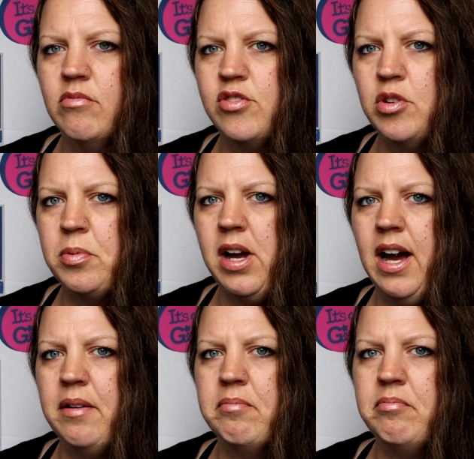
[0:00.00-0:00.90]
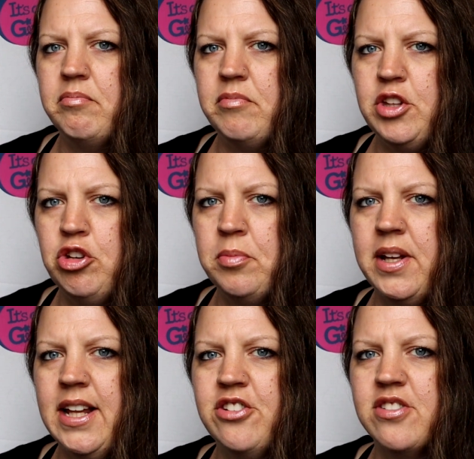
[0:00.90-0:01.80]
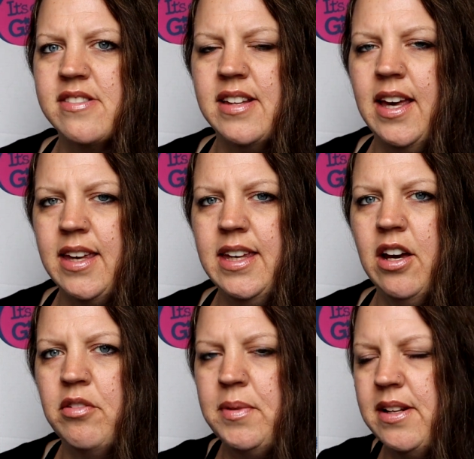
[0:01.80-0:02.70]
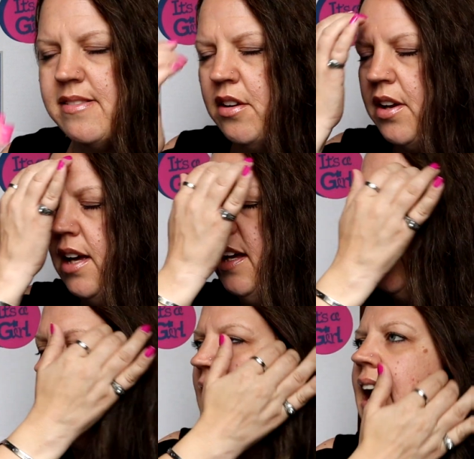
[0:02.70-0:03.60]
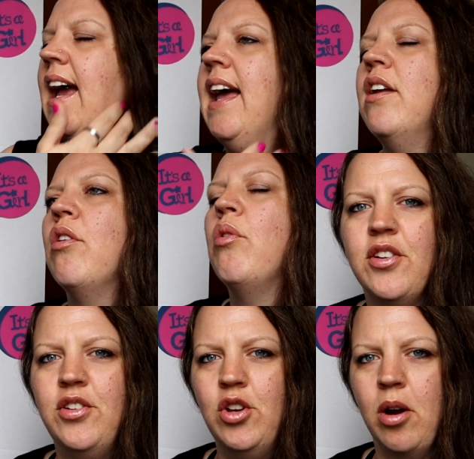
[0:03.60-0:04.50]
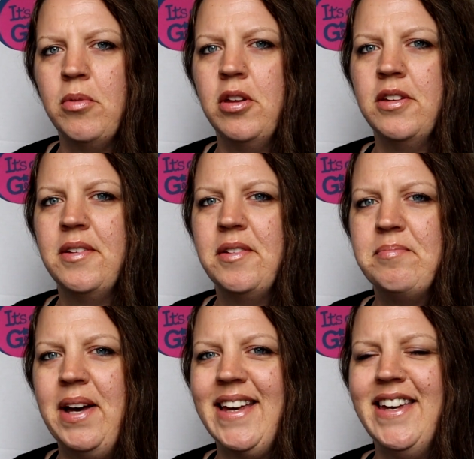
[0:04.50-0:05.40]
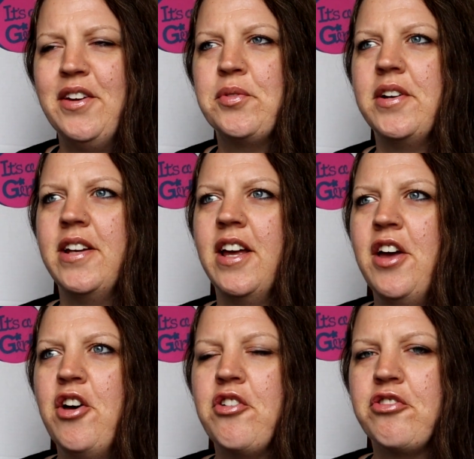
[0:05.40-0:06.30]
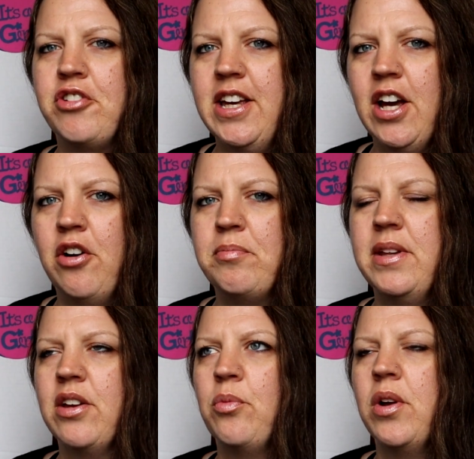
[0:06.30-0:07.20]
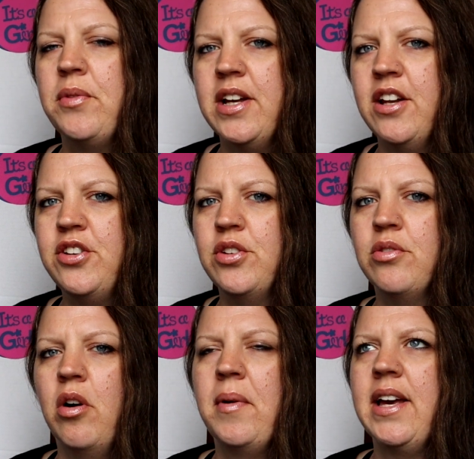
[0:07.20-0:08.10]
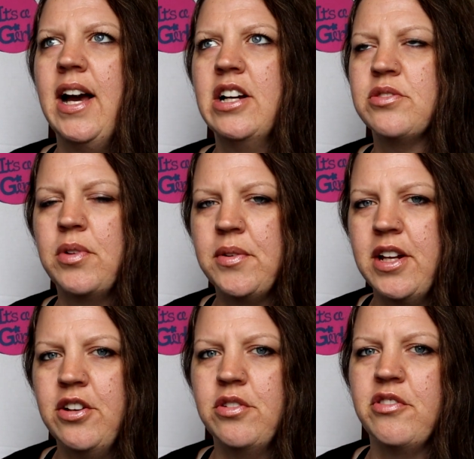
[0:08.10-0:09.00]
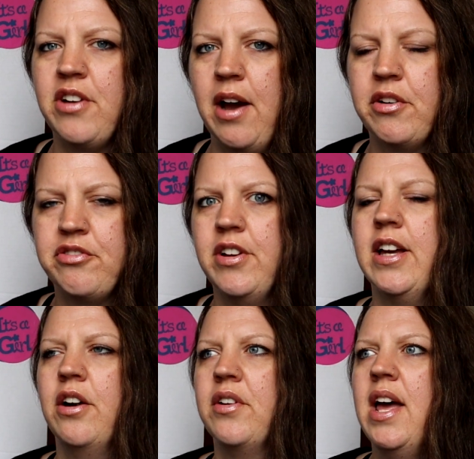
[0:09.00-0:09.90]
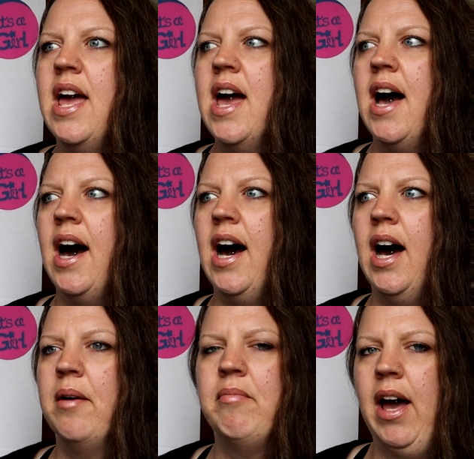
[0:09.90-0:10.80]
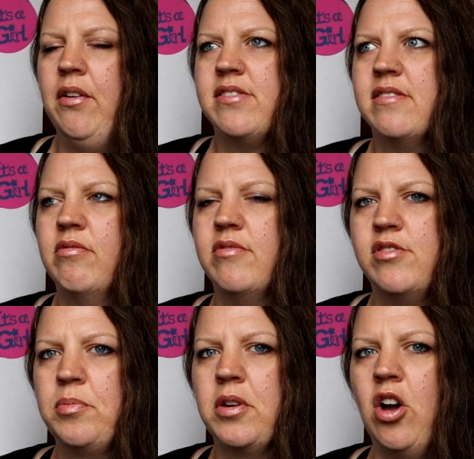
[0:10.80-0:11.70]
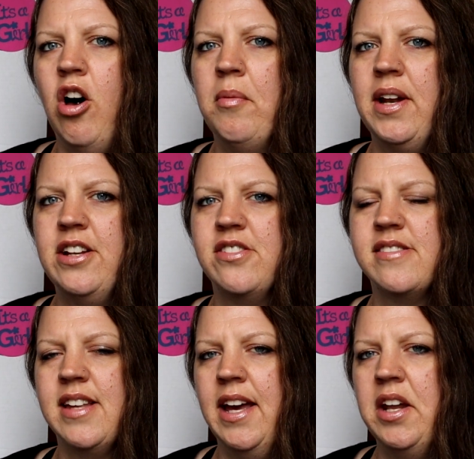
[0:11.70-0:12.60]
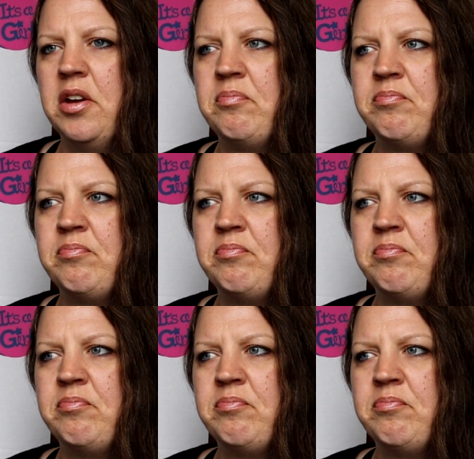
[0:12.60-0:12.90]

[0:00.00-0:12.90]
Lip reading: super hot, humid, and just icky out in Minnesota. And normal Becky would freak out and be like, what are we gonna do? Oh my gosh, what are we gonna do? And I would freak out. I was super calm, and I just said,